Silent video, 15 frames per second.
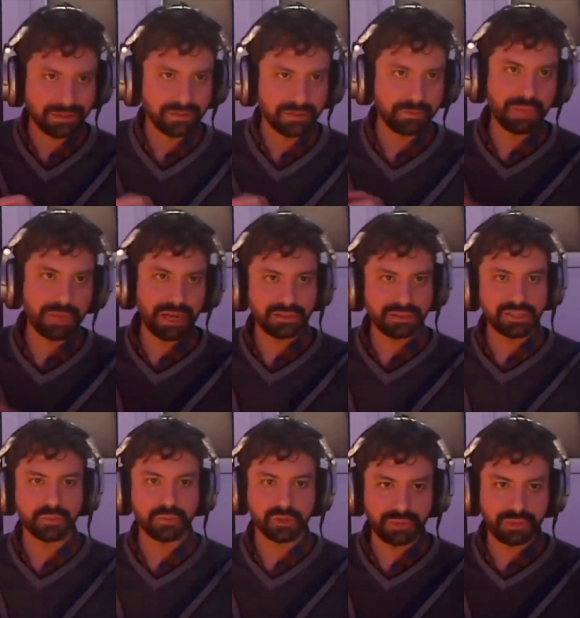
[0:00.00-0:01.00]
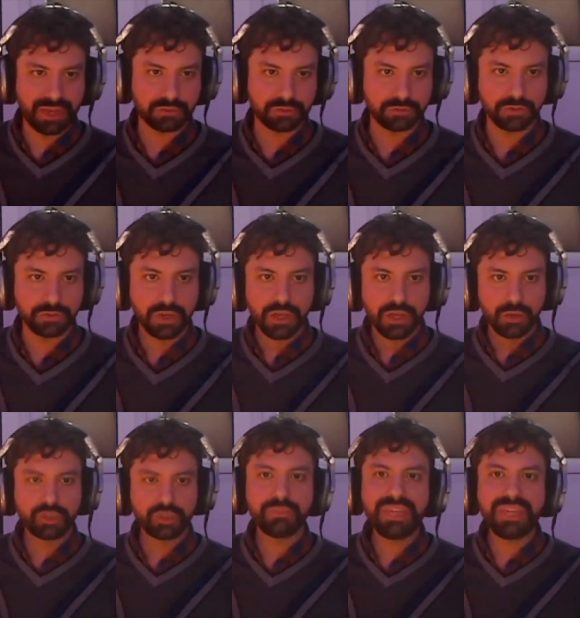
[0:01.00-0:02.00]
by this prospectus,
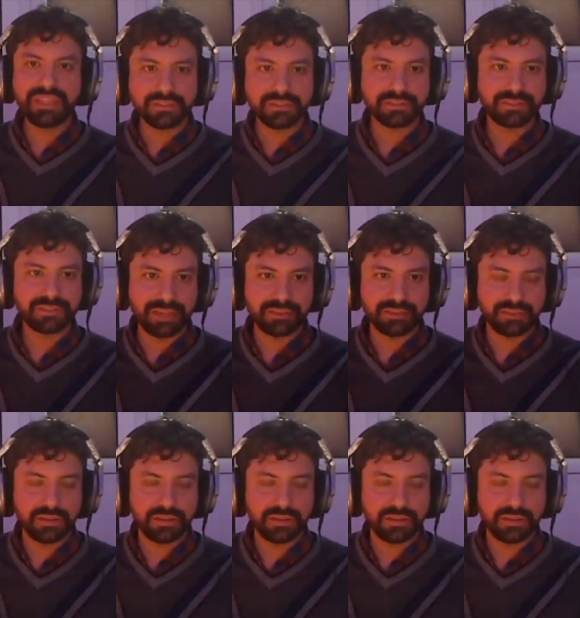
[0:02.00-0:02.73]
which means that